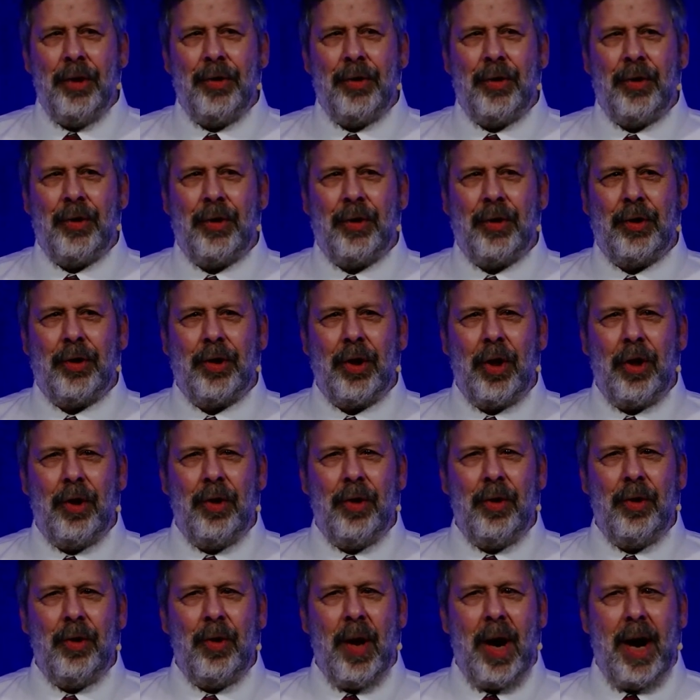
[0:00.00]

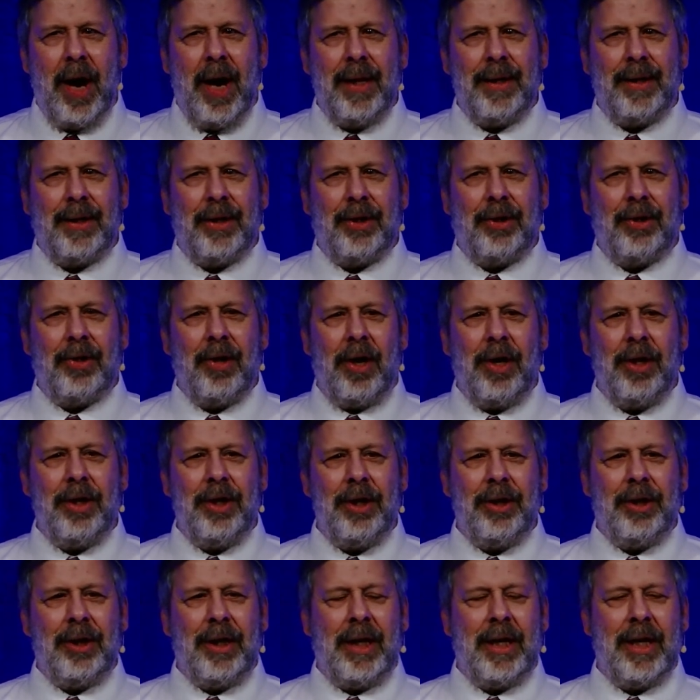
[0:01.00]
So I
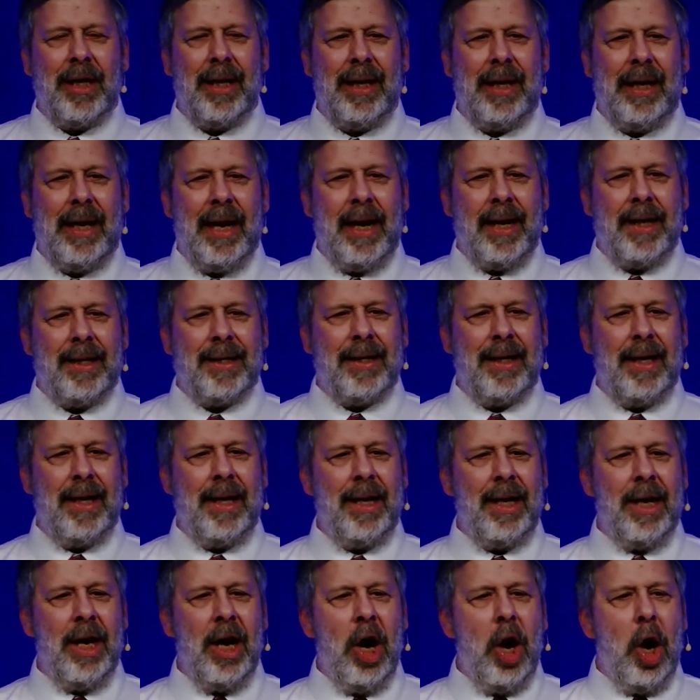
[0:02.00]
started
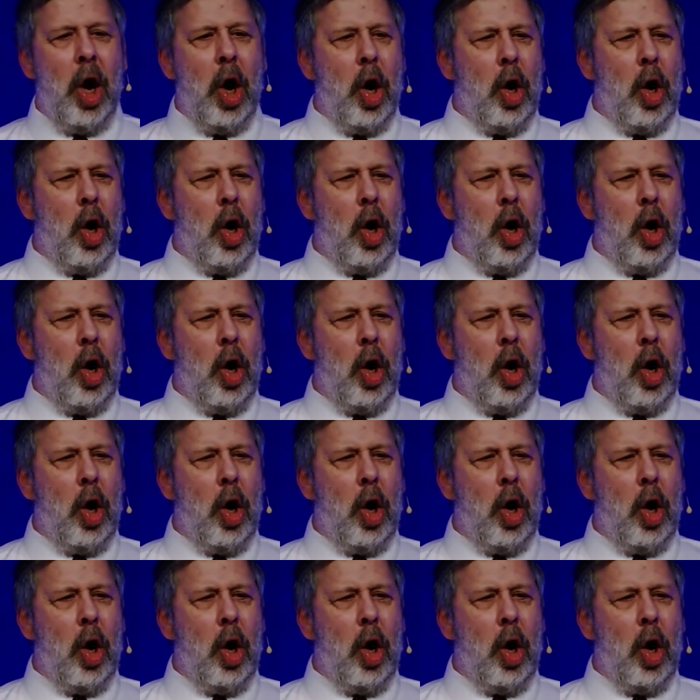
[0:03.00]
collecting